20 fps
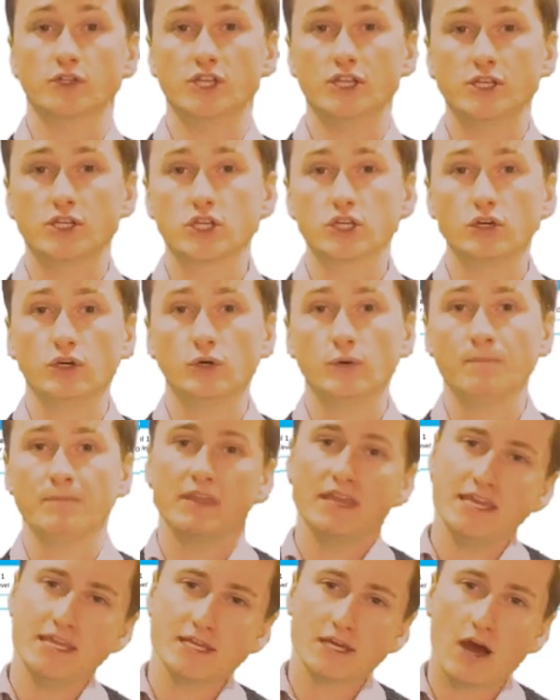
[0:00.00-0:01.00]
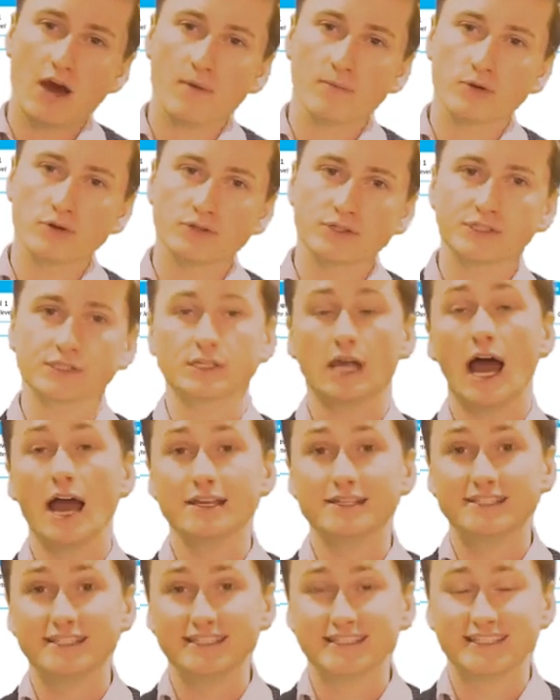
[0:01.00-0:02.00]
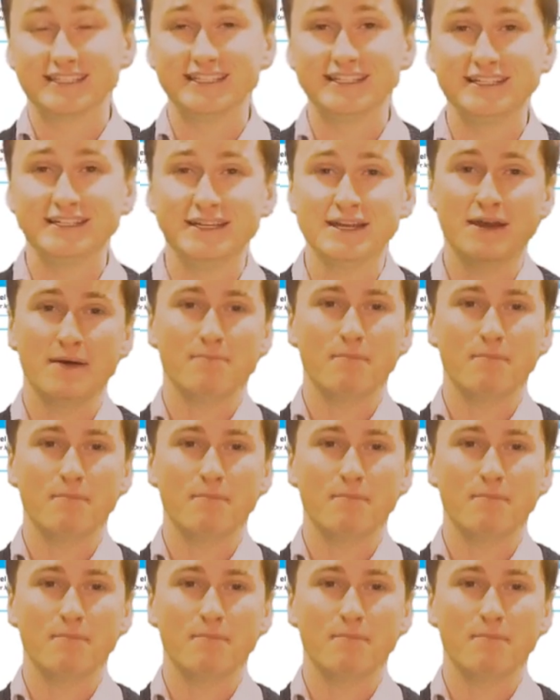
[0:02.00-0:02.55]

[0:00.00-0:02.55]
digital, e-commerce, ICT,